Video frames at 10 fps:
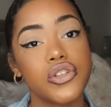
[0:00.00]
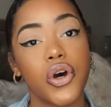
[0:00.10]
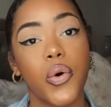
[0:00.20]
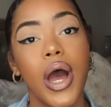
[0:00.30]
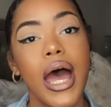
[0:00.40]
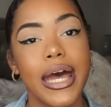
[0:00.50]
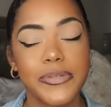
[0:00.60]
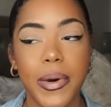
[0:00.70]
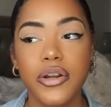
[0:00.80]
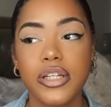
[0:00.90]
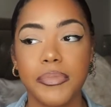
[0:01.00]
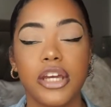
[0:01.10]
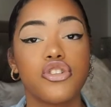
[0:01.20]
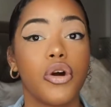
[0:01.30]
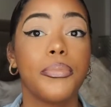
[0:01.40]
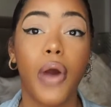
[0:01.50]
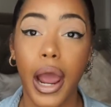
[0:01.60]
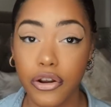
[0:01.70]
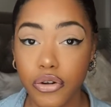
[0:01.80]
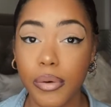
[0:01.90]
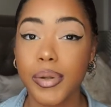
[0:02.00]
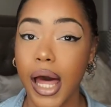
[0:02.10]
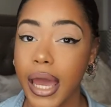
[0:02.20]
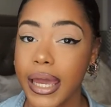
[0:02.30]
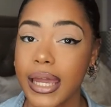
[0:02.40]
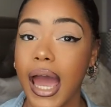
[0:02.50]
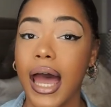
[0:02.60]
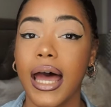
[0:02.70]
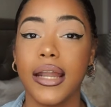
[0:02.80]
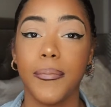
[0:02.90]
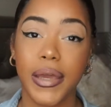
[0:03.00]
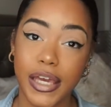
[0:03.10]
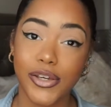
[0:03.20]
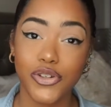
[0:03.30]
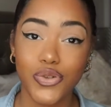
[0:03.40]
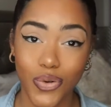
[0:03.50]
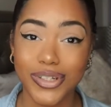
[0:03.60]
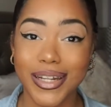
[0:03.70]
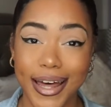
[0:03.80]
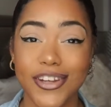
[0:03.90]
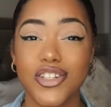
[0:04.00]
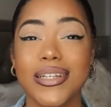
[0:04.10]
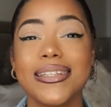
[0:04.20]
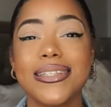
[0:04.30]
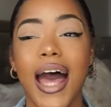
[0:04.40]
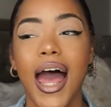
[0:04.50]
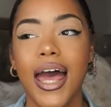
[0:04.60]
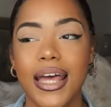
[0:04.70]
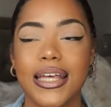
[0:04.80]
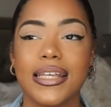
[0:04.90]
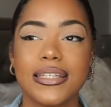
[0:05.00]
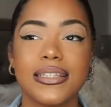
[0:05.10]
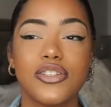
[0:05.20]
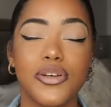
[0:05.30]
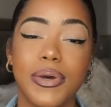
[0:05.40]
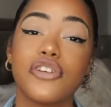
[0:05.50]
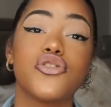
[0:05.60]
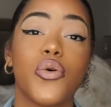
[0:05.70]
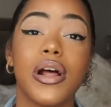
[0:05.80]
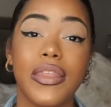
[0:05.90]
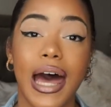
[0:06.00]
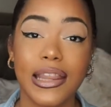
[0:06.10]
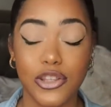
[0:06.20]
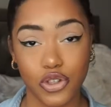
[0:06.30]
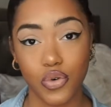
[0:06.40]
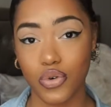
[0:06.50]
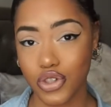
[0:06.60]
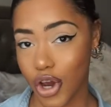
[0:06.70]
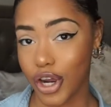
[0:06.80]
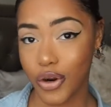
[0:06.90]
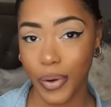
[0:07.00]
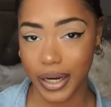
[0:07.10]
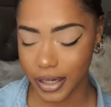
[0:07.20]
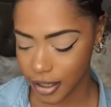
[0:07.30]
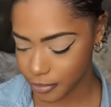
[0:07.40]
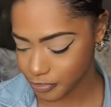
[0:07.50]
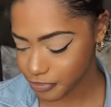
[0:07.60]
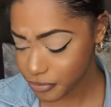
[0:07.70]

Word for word: So it's better to make sure prior to applying and making your school selections is to make sure that the schools are accredited.